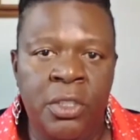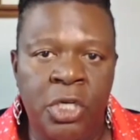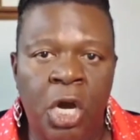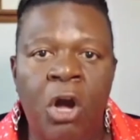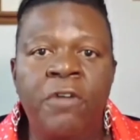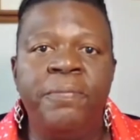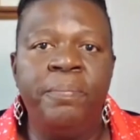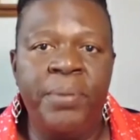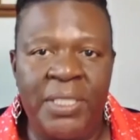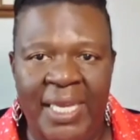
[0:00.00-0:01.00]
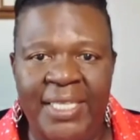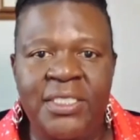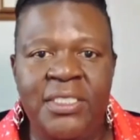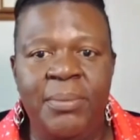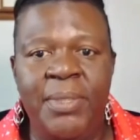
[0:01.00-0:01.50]
golf play
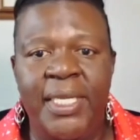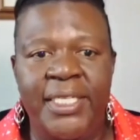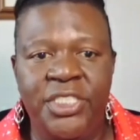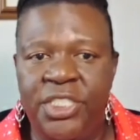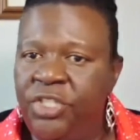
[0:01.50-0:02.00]
simulation,